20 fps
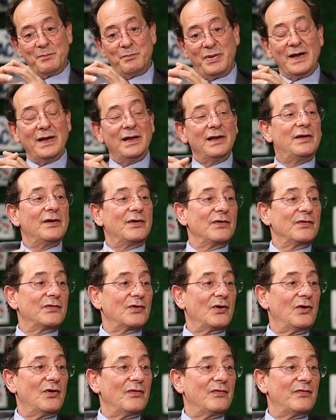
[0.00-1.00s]

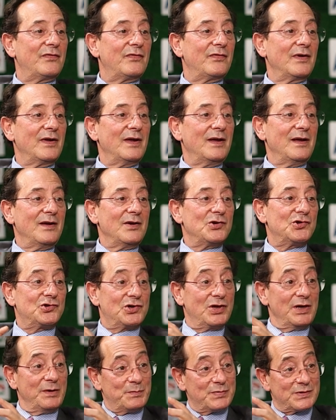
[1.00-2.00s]
builders of
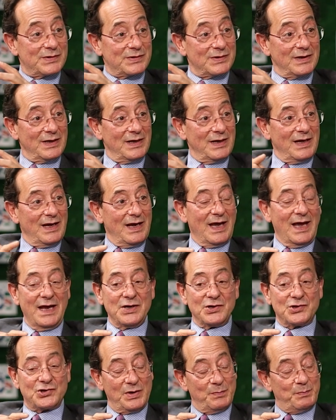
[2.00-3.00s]
ships
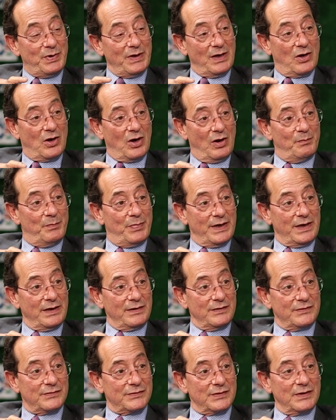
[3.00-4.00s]
and shipping
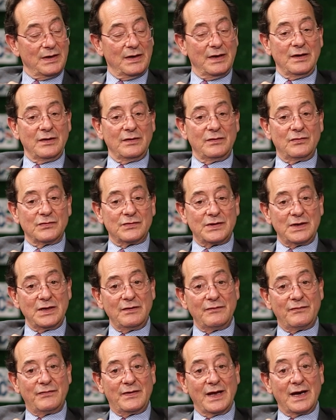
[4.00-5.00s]
companies to see
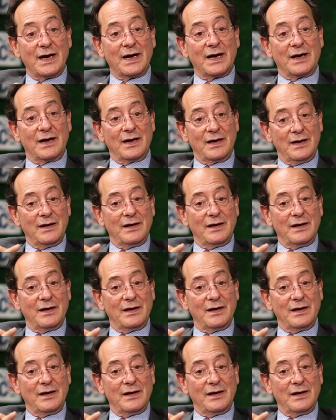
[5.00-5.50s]
if their